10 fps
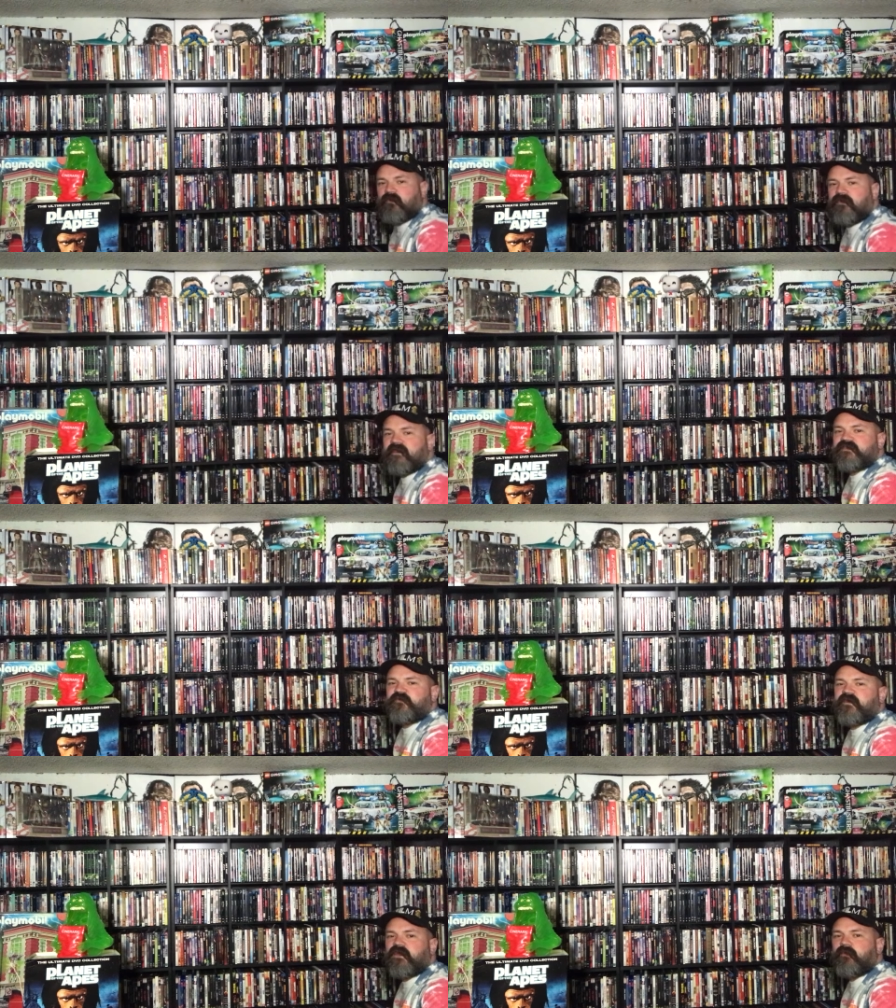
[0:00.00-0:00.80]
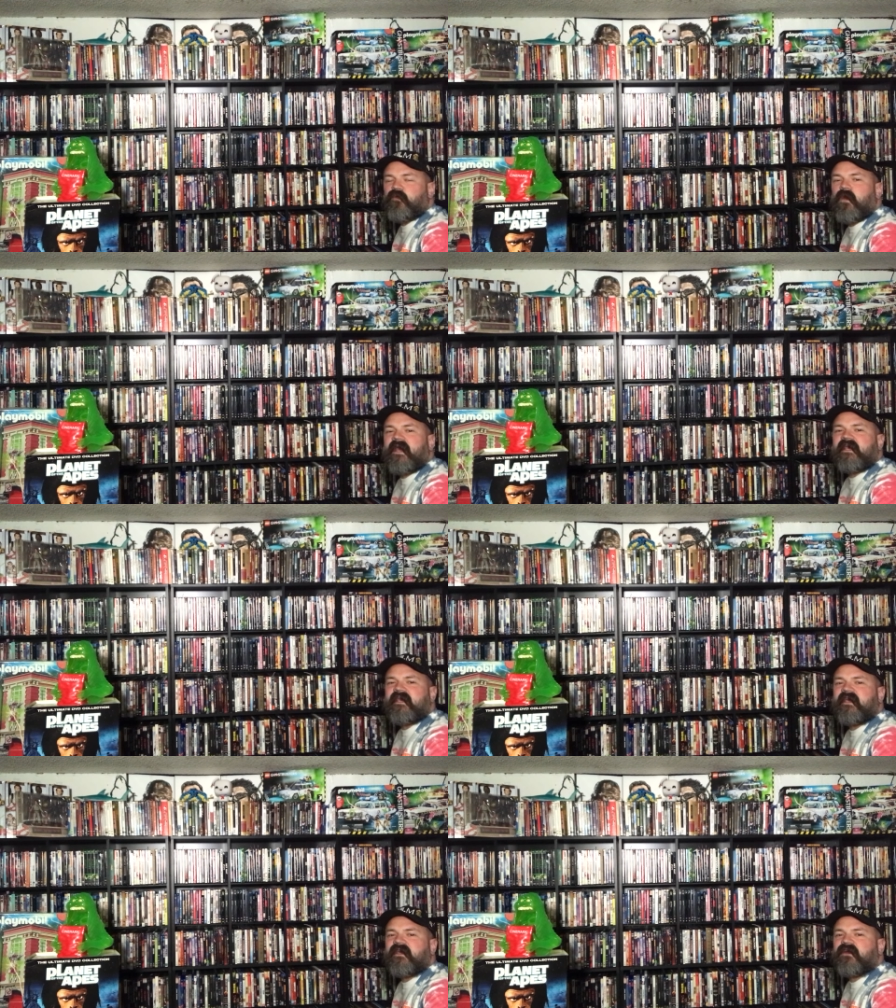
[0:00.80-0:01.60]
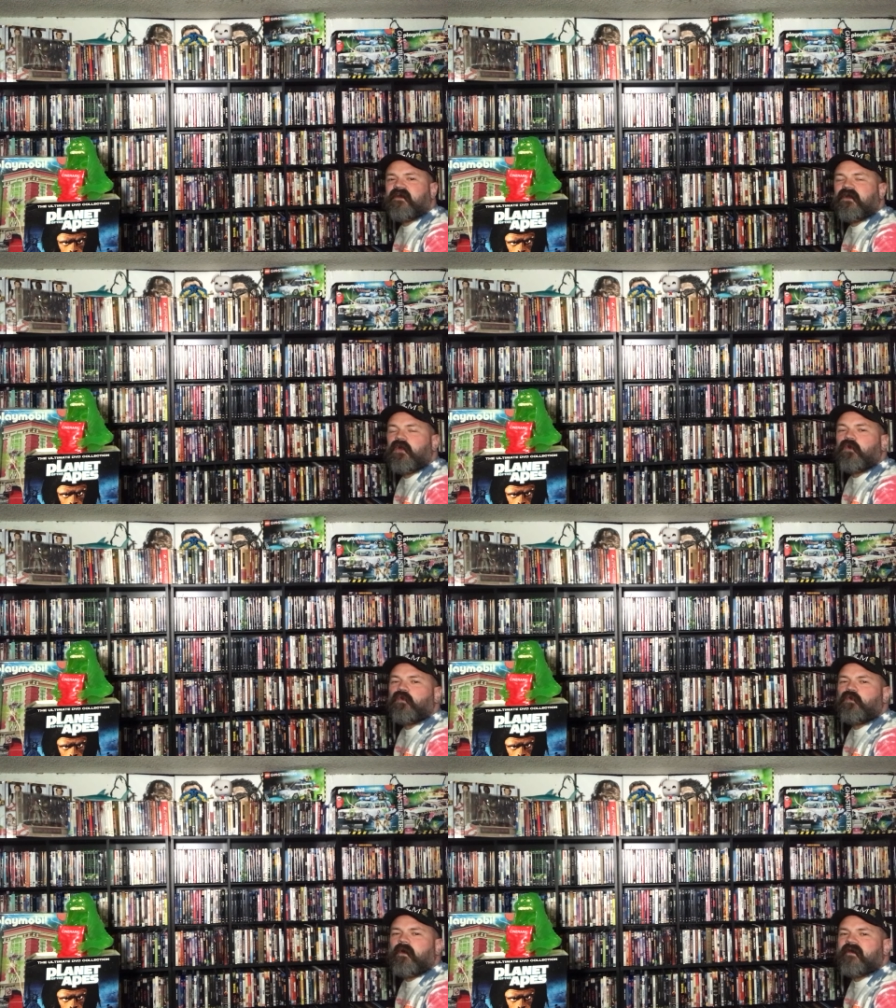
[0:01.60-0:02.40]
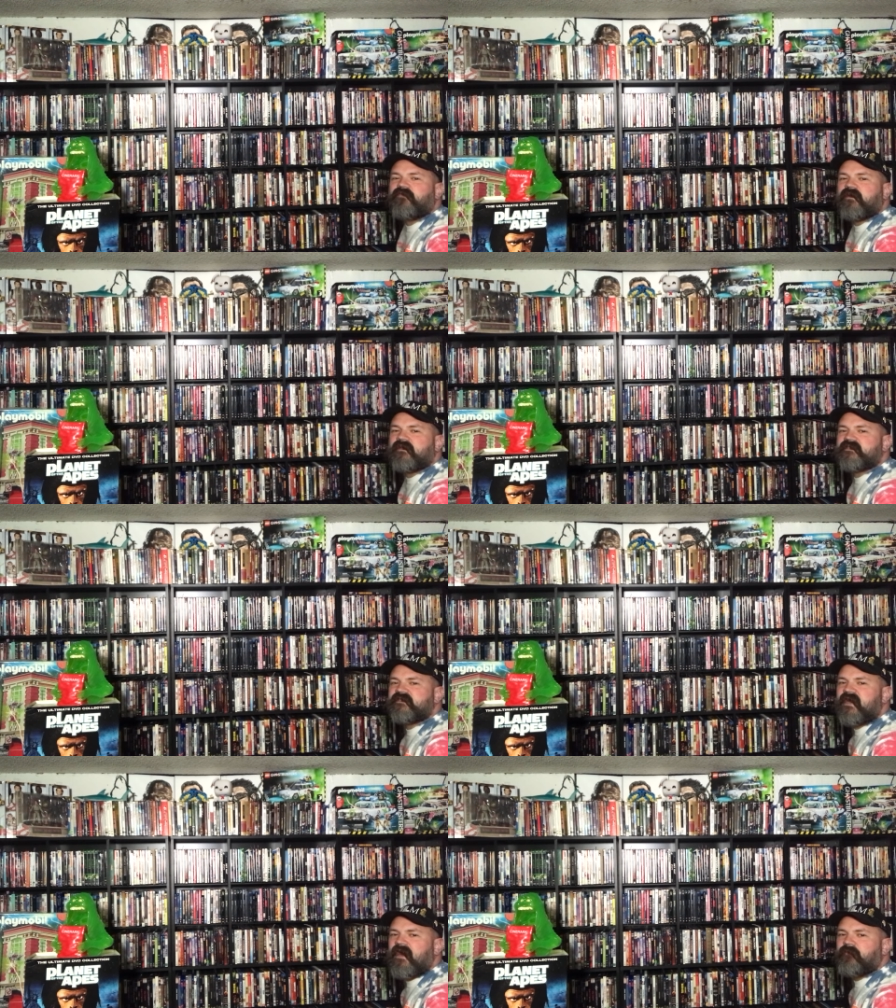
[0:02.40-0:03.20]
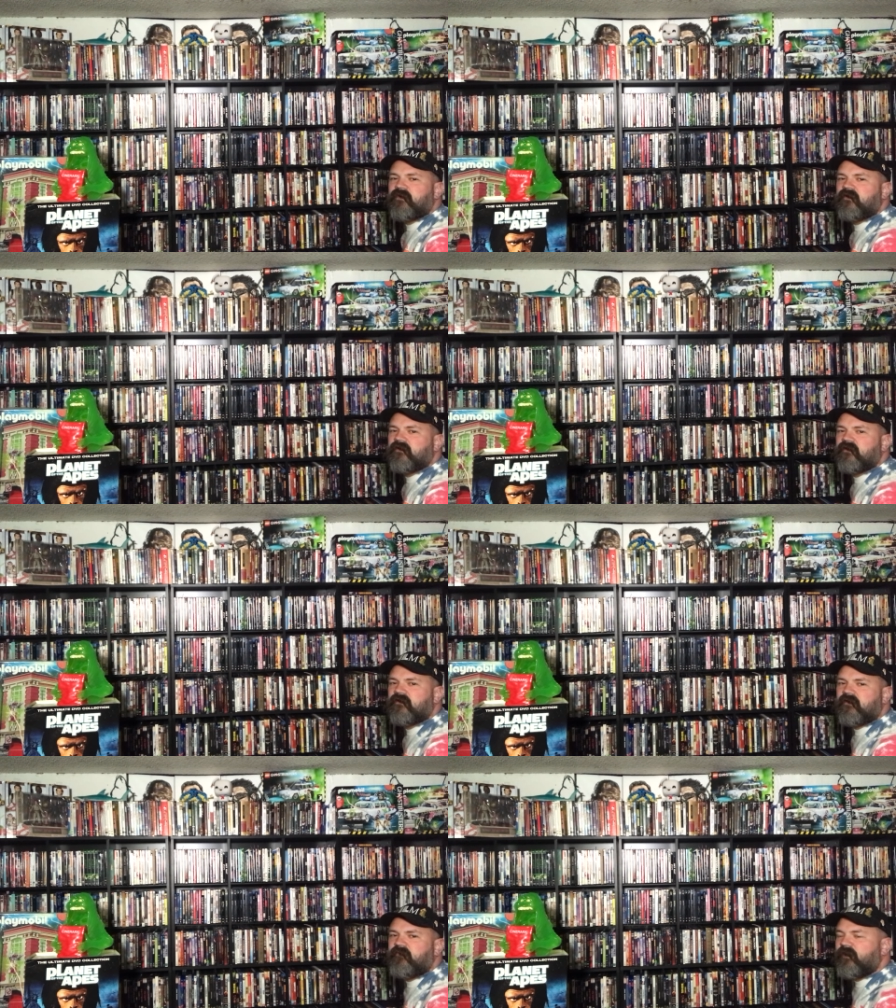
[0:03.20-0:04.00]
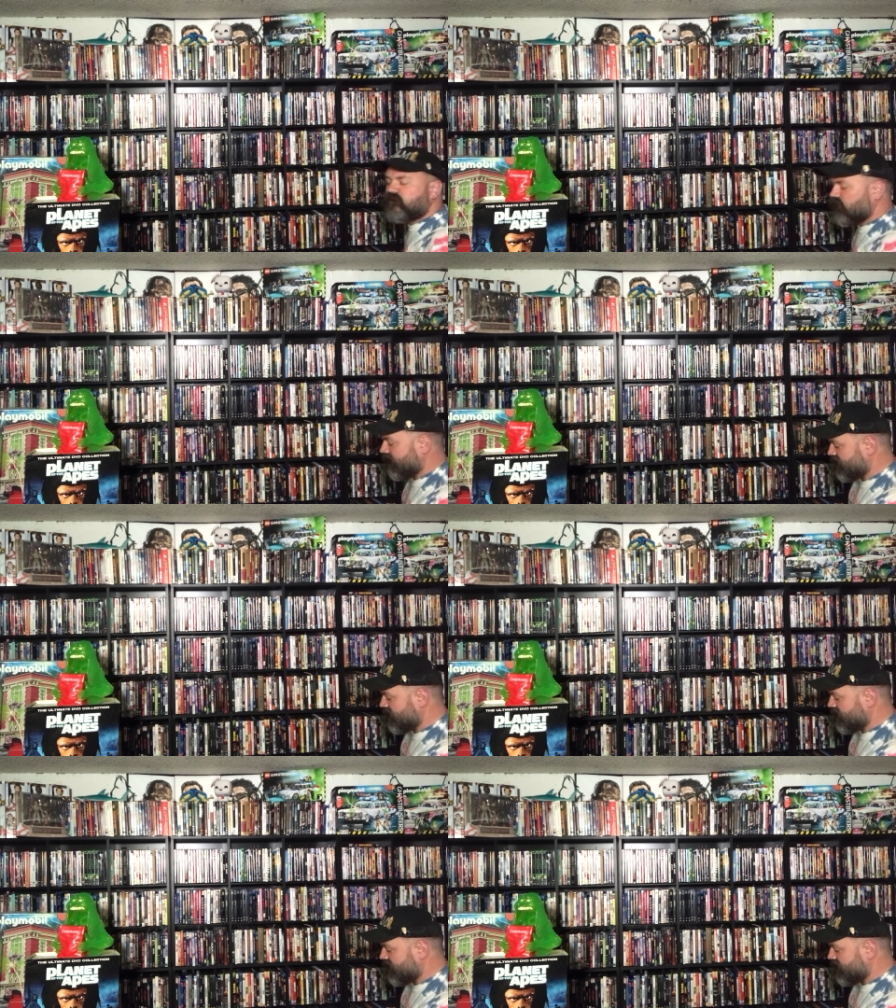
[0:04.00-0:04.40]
with this film right here. Ooh, I feel a snapper. Let me make sure I've